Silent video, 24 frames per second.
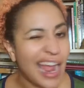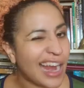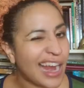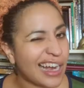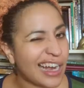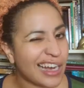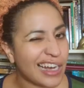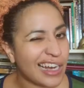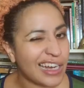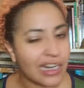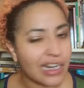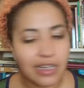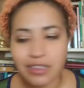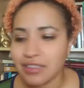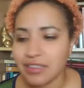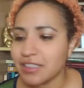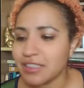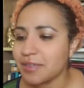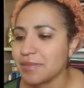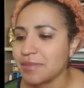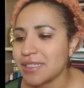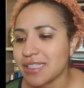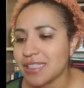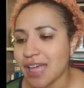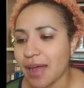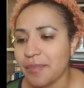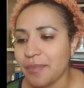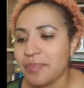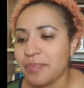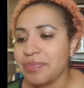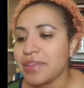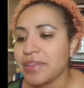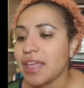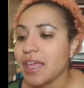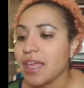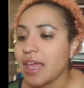Arr, let me stop.
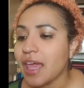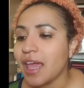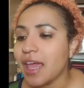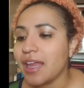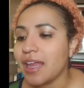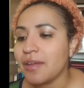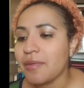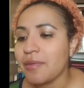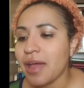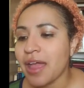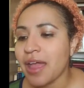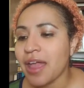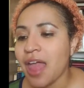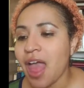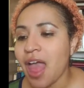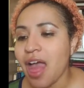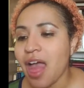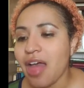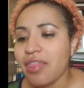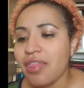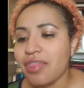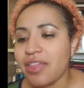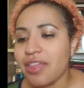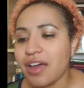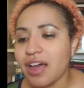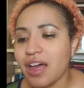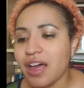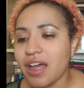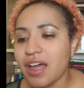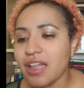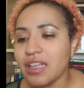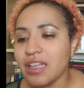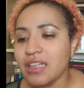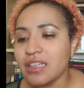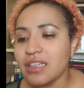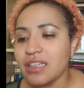Anyway,
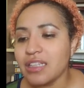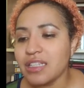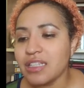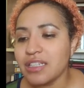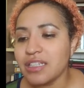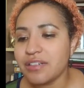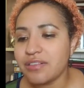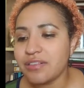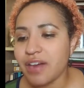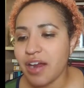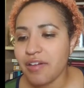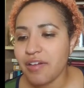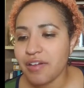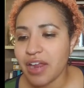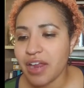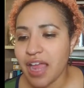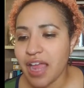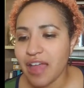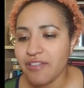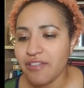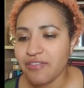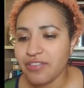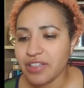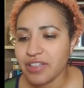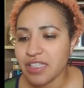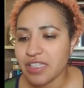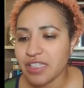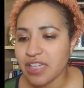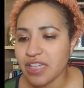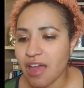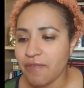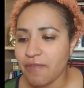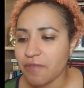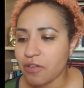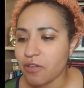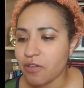the literary and
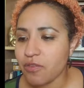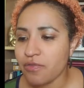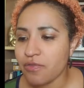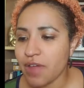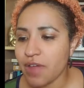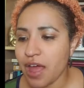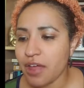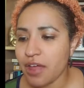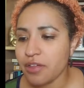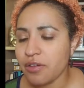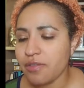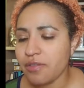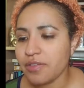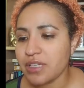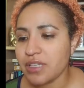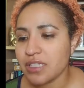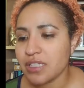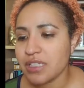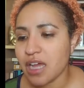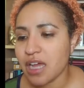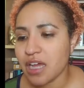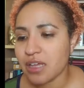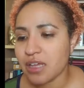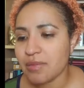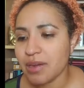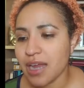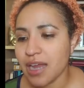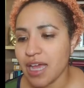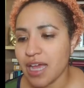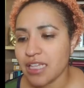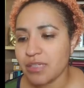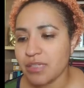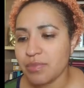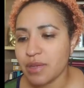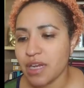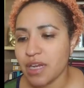philosophical value of this document
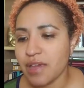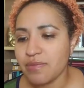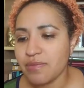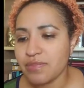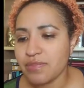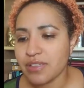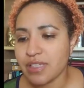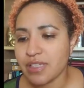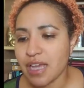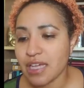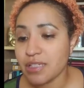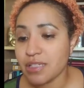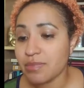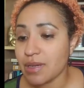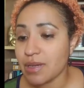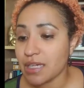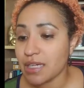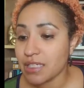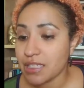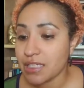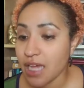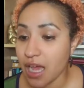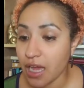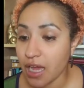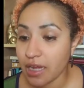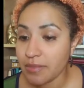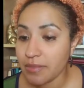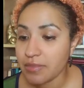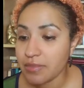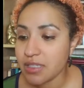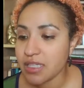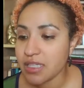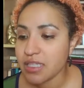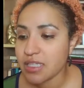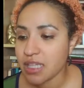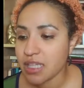has been emphasized many times.
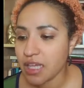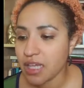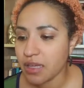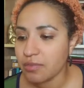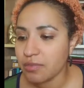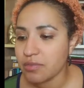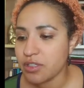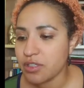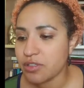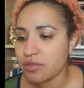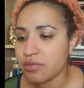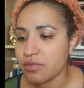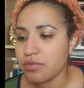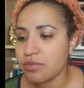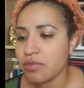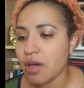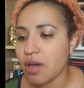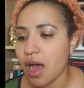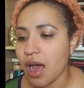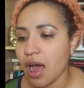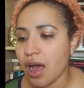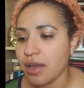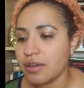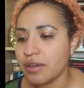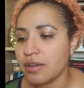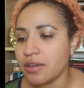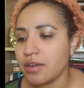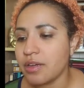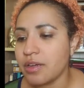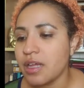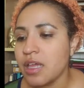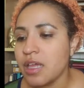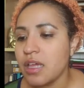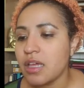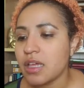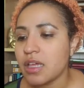This hymn to Aten
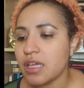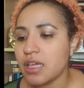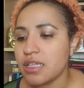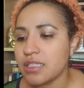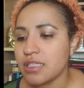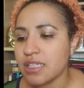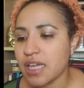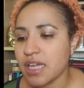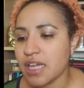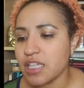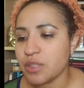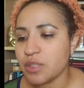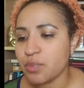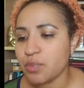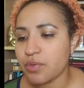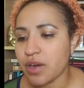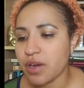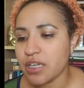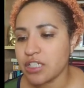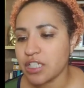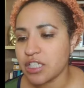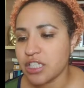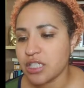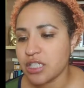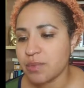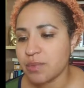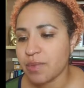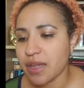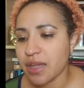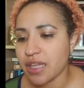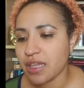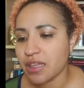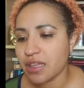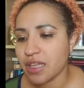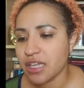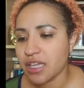contains precious
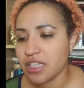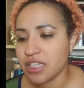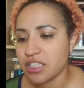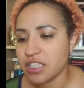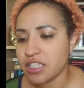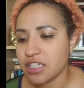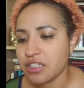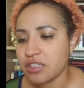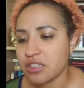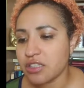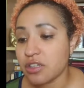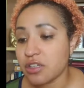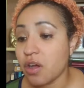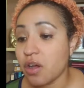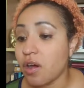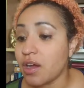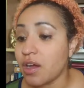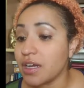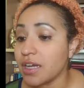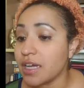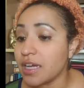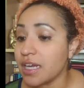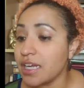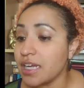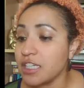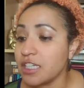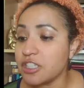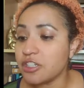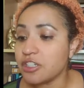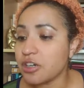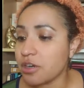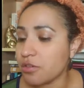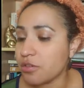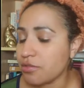speculations on nature.